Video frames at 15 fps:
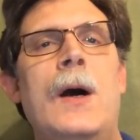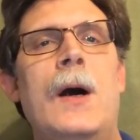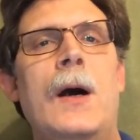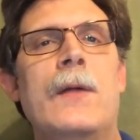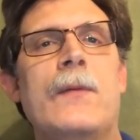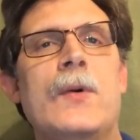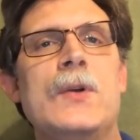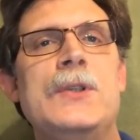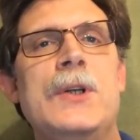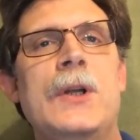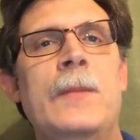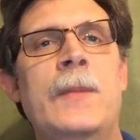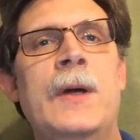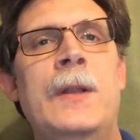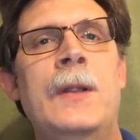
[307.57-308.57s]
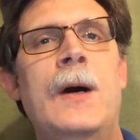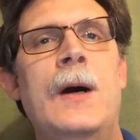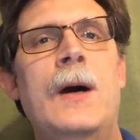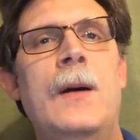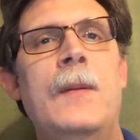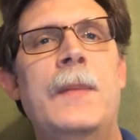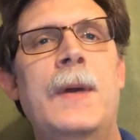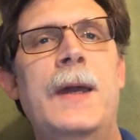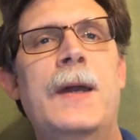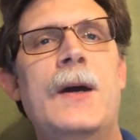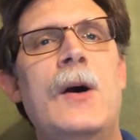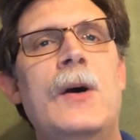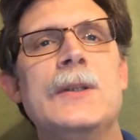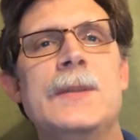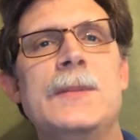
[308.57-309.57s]
The first gentleman, he
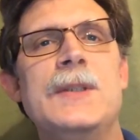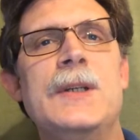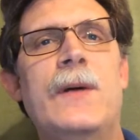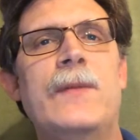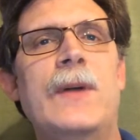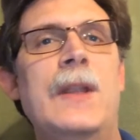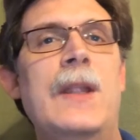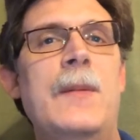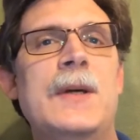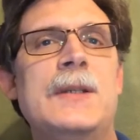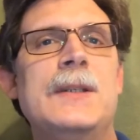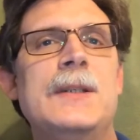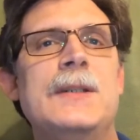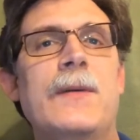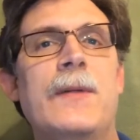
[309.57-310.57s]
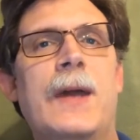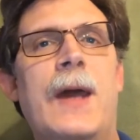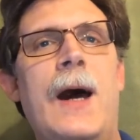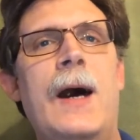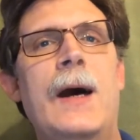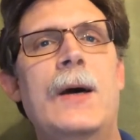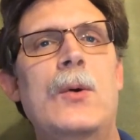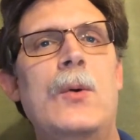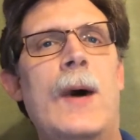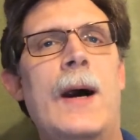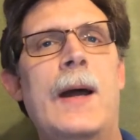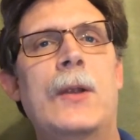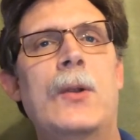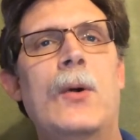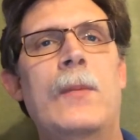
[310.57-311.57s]
calls himself the nemesis of the guy who
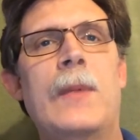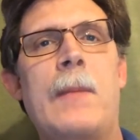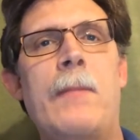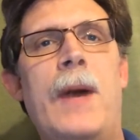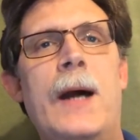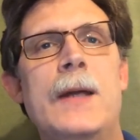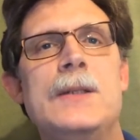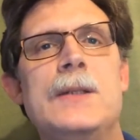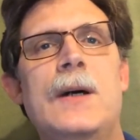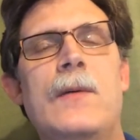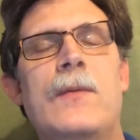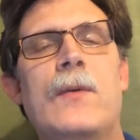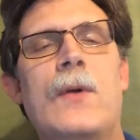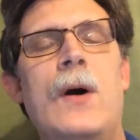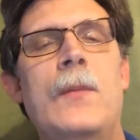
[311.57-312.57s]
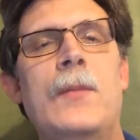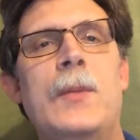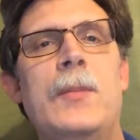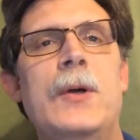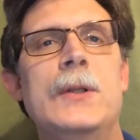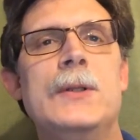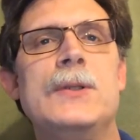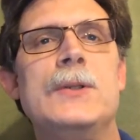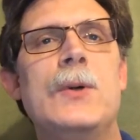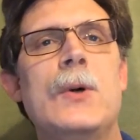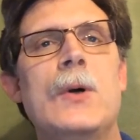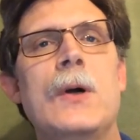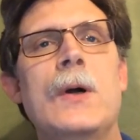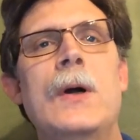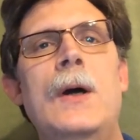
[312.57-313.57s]
I normally buy stuff from to put in the
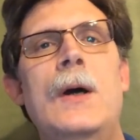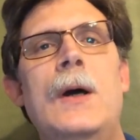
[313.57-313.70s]
store.